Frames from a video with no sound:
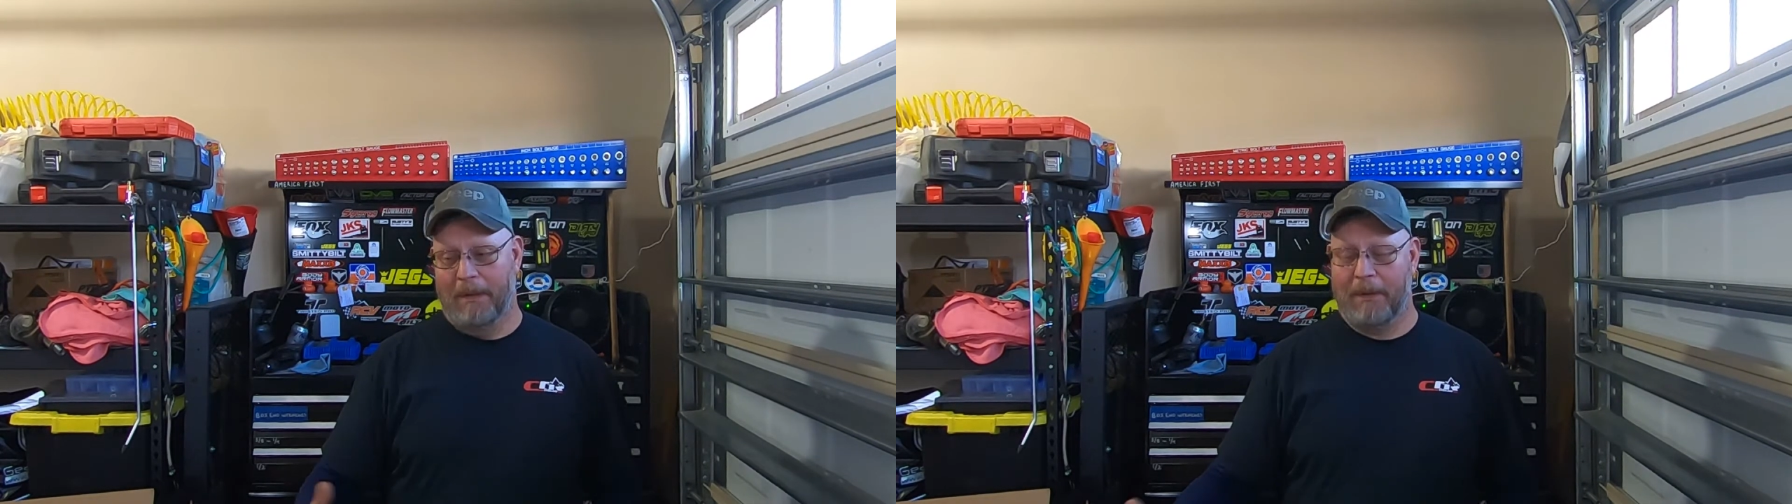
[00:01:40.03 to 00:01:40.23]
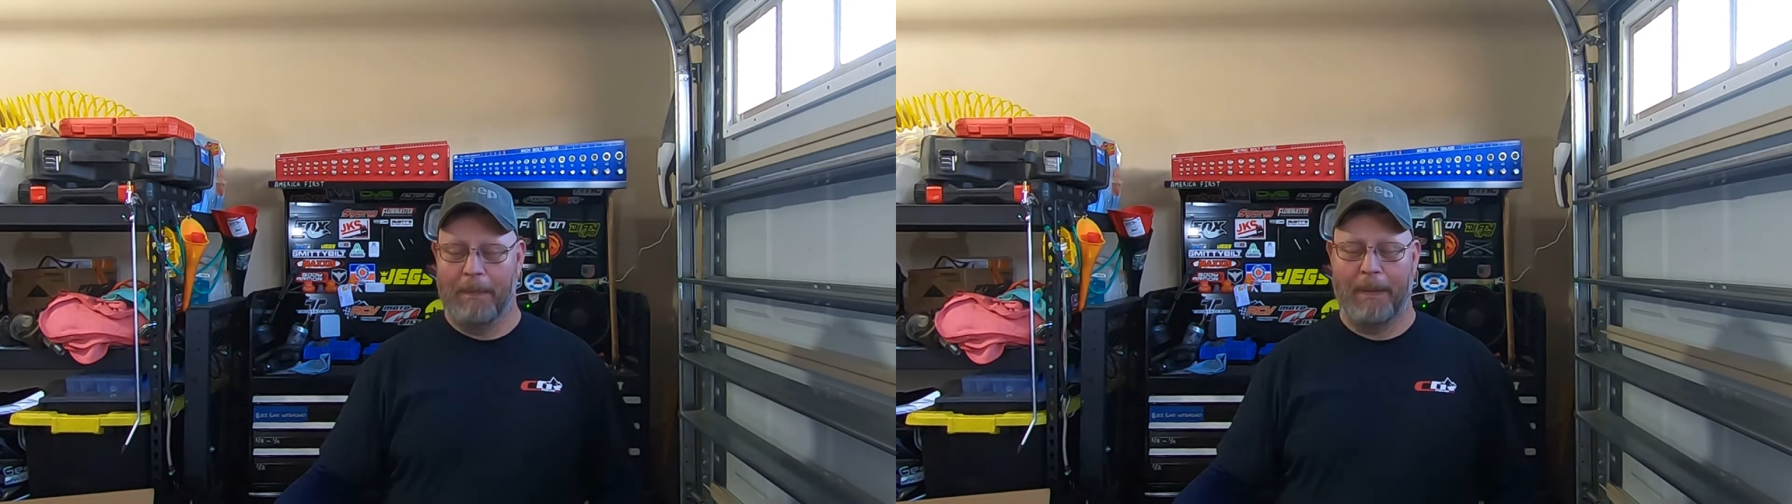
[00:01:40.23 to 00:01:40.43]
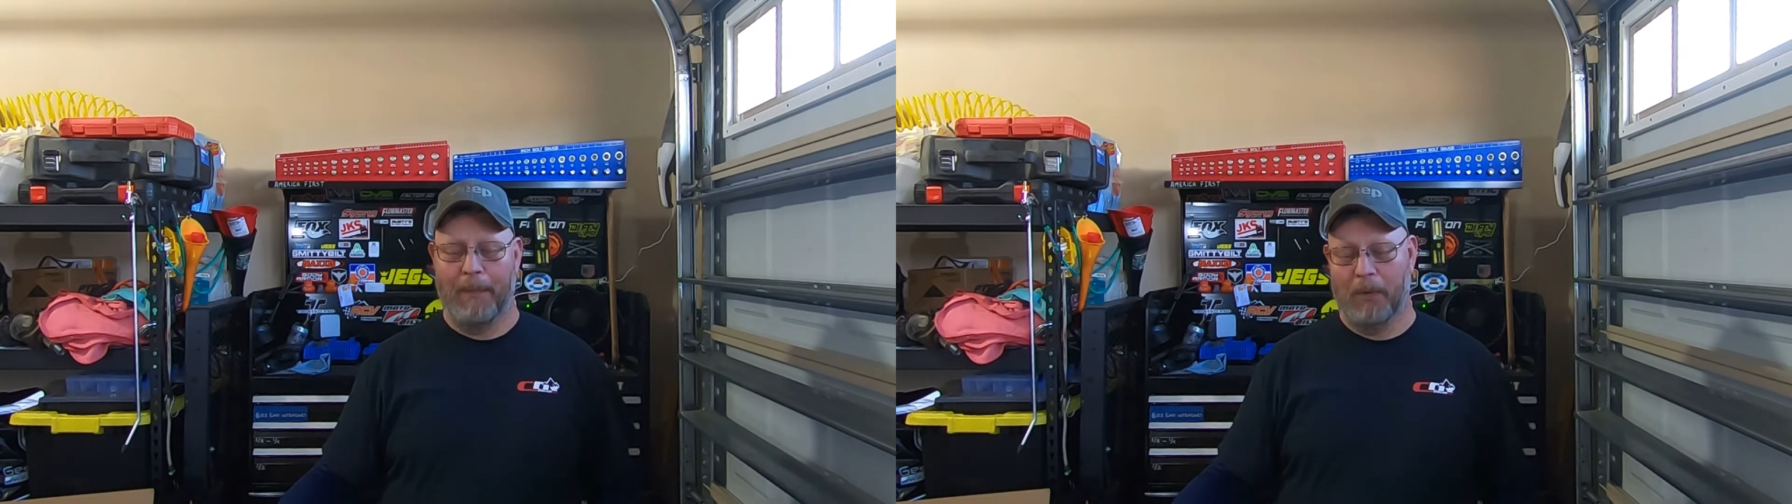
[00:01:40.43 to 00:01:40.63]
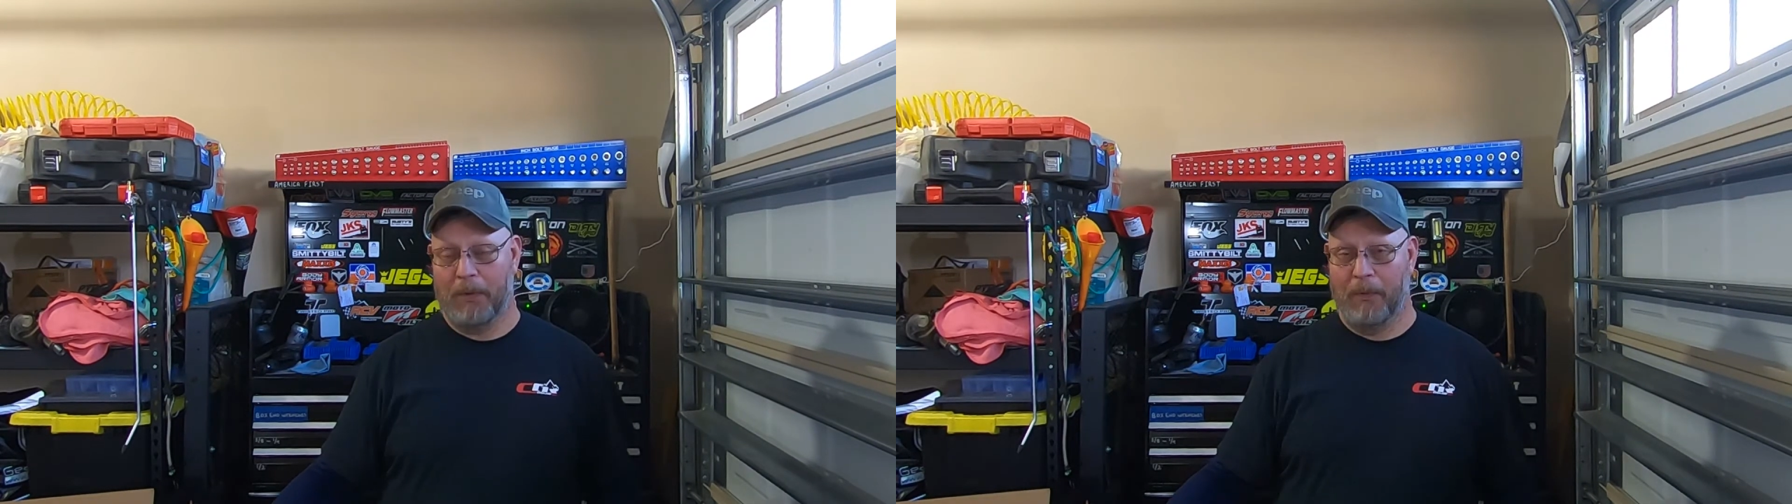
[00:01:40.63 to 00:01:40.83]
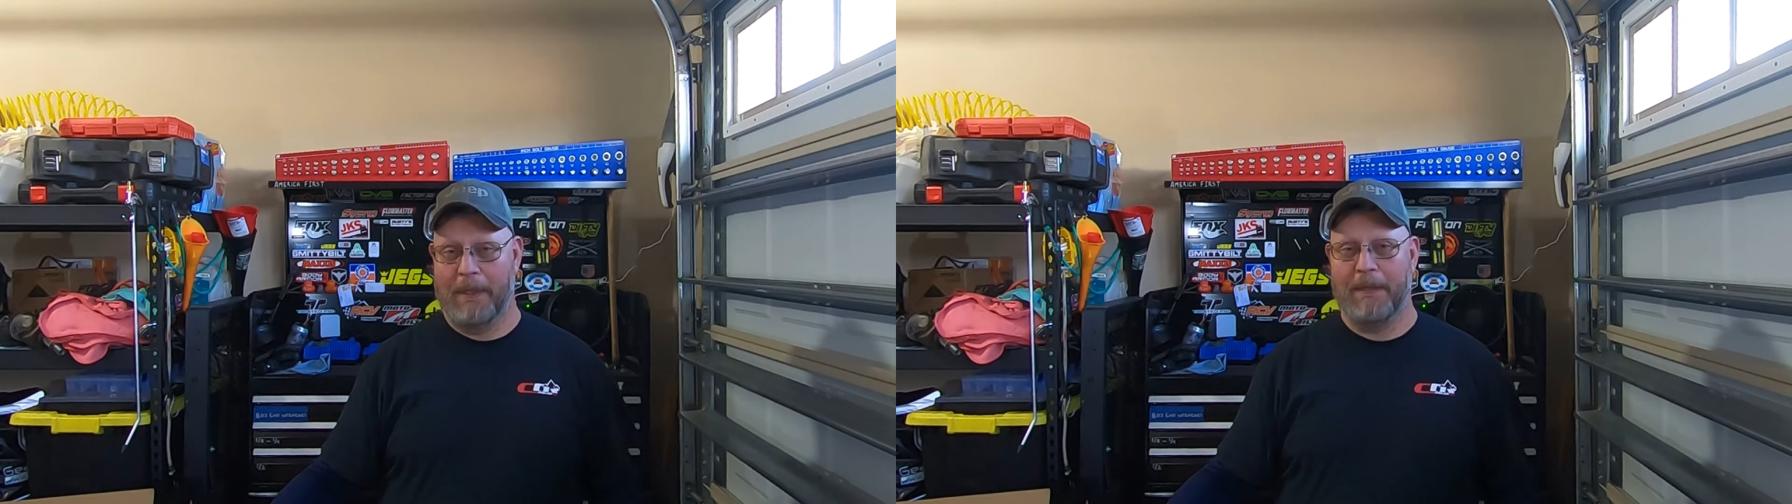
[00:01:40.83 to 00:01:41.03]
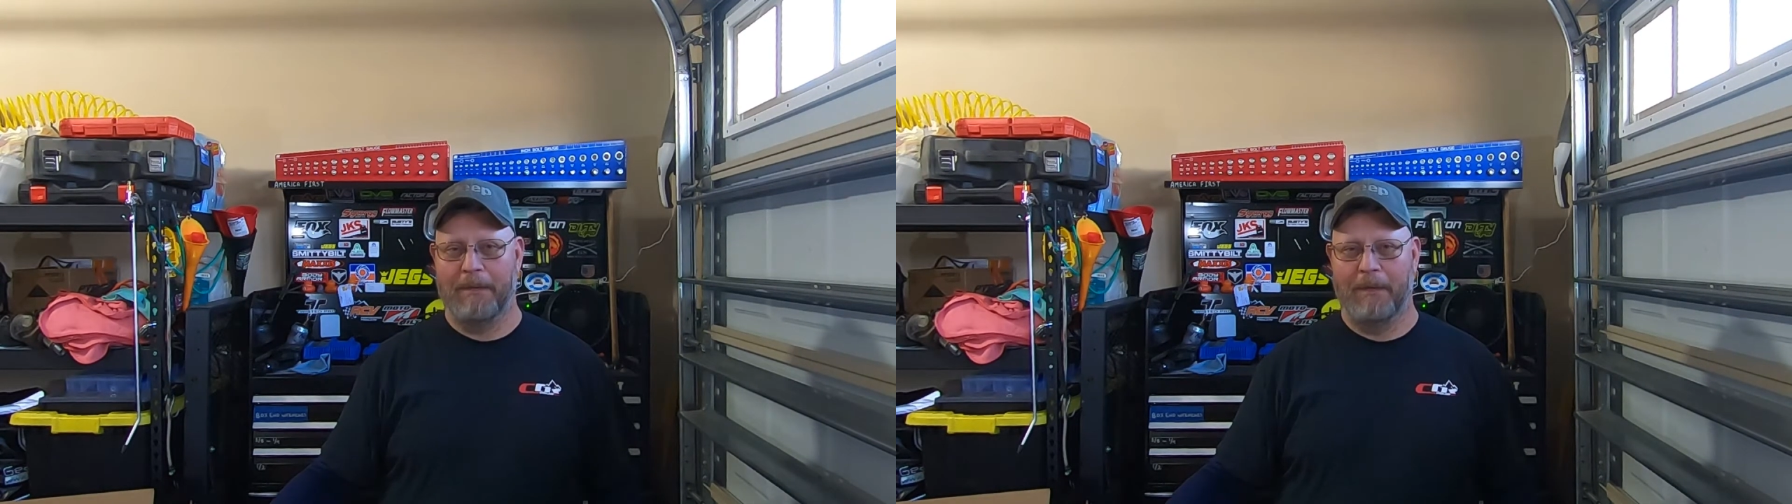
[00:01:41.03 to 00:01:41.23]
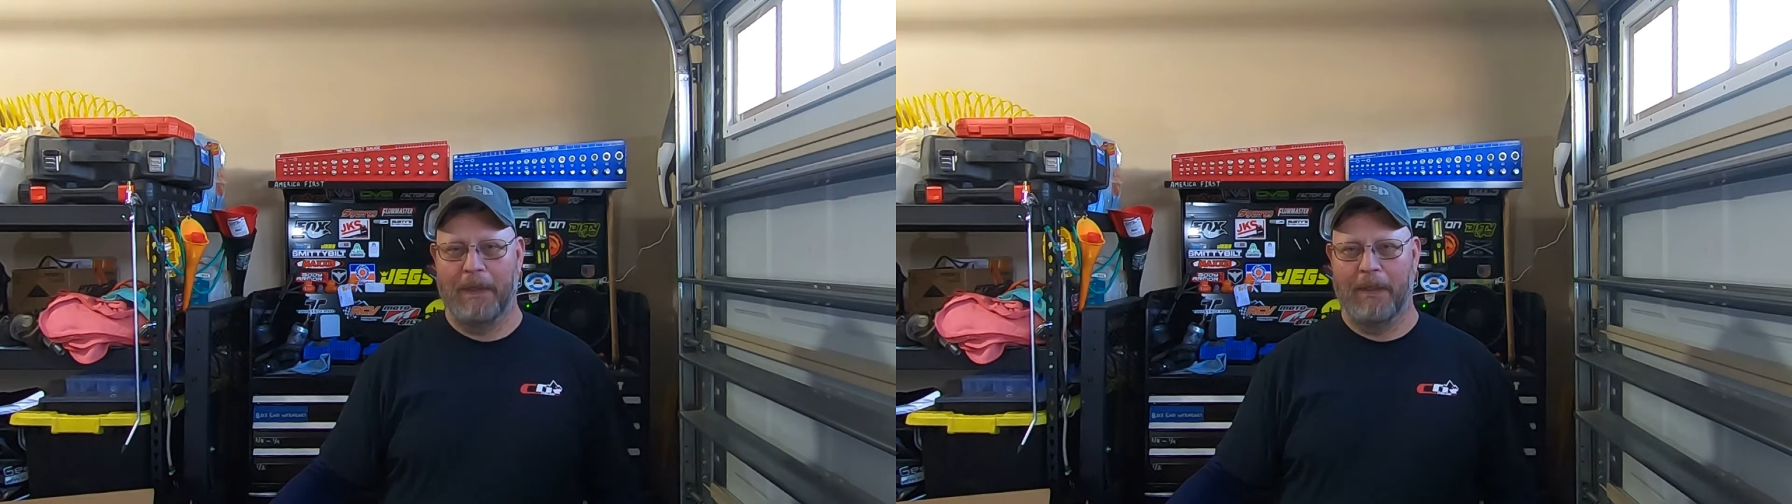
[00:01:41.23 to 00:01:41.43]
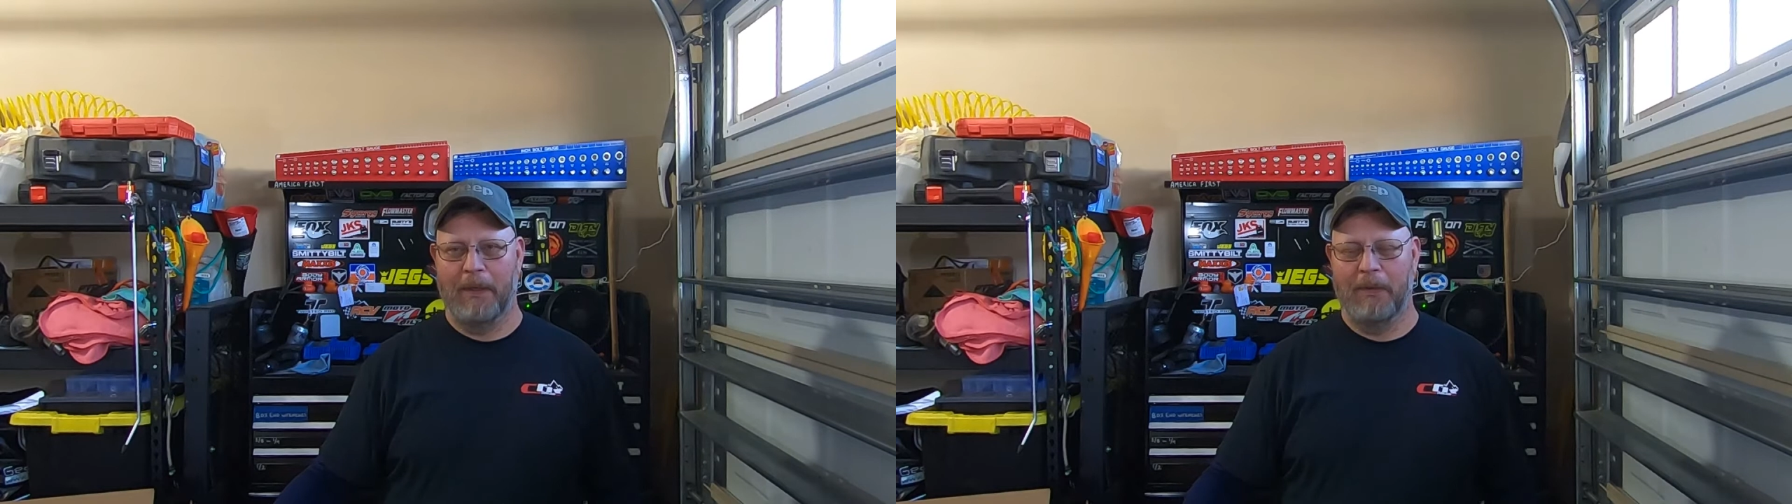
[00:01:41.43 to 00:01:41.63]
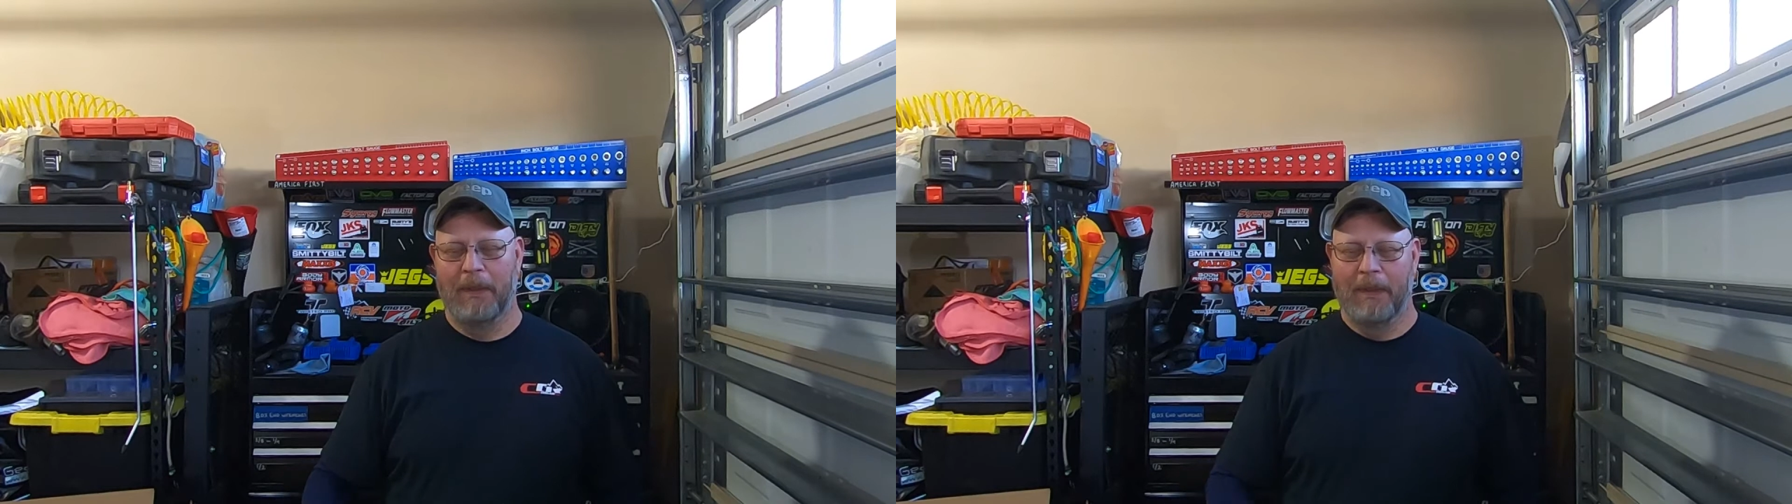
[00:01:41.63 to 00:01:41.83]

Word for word: to my most recent video,